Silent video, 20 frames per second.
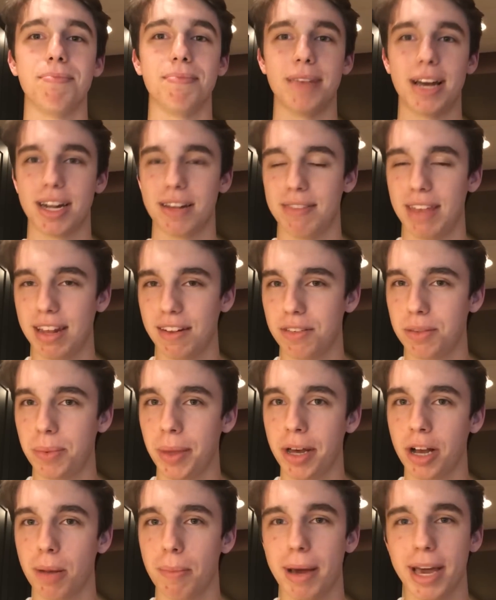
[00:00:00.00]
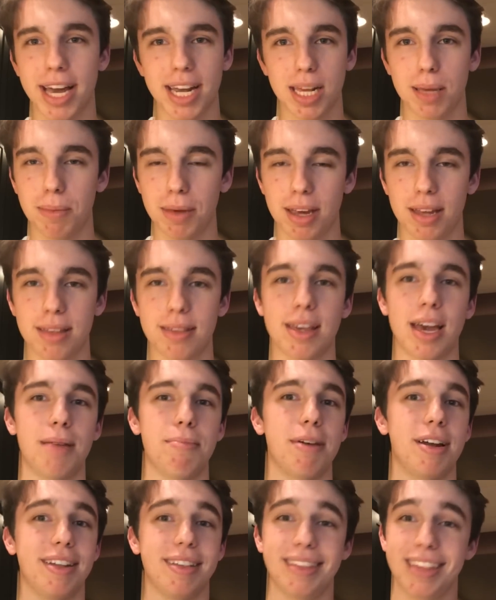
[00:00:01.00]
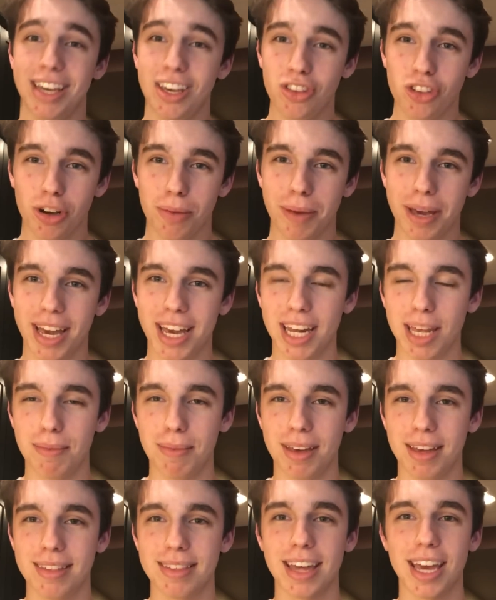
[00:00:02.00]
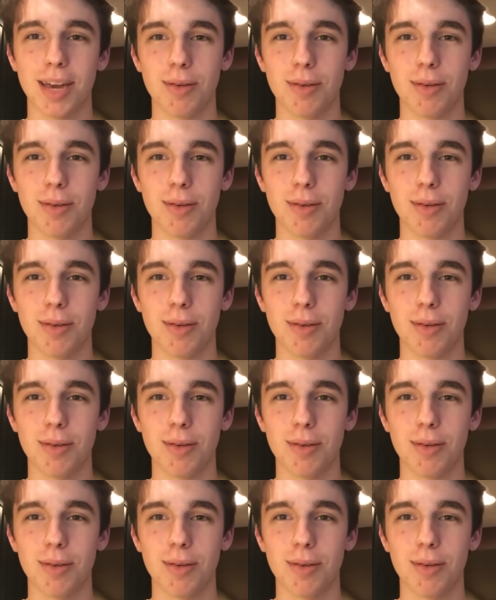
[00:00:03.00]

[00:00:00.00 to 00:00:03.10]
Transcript: I'm not a native speaker by any means. I am not a teacher by any means.